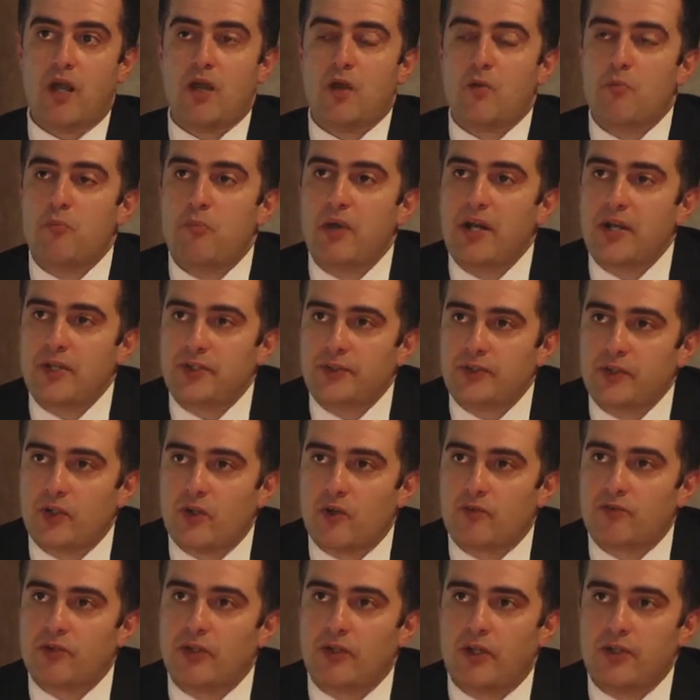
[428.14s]
Ministry
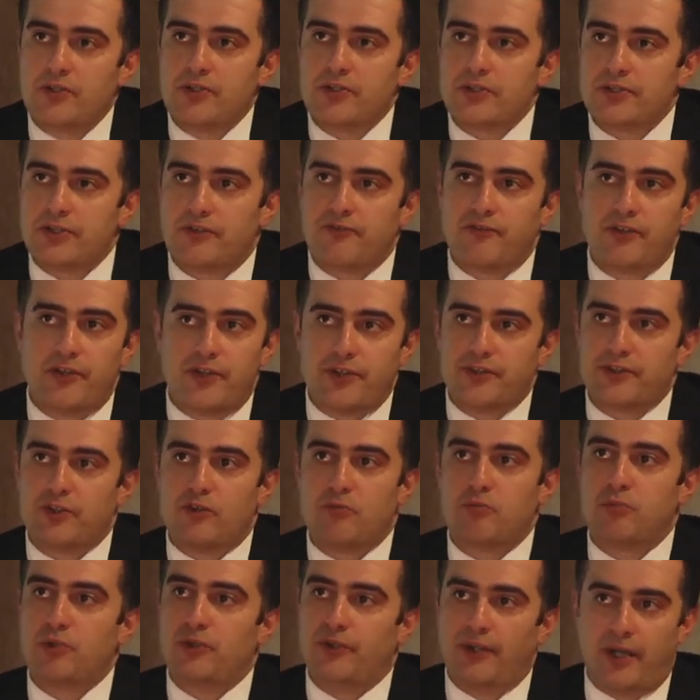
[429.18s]
of Religious Affairs
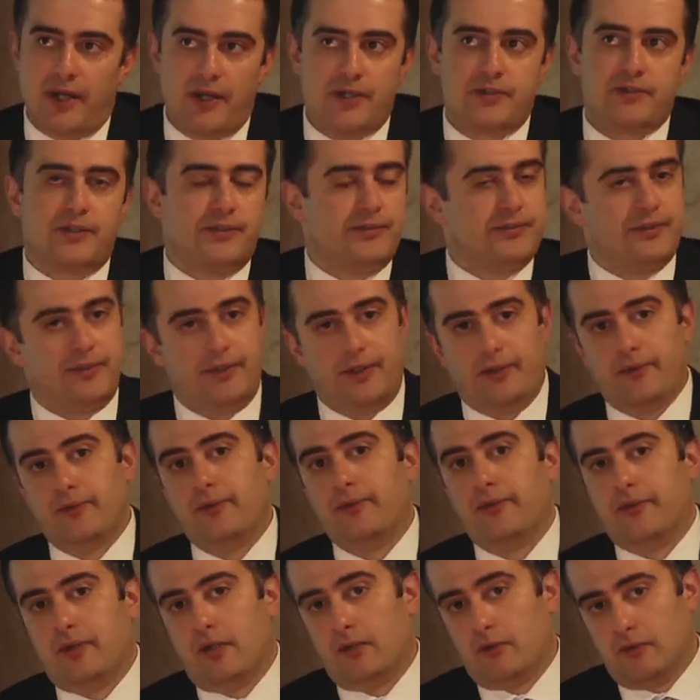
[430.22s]
of Brunei is considering
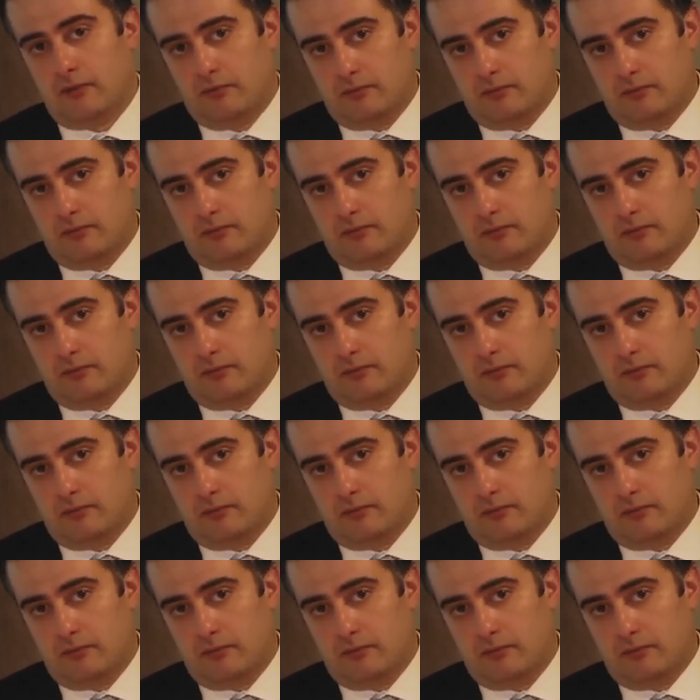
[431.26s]
doing that.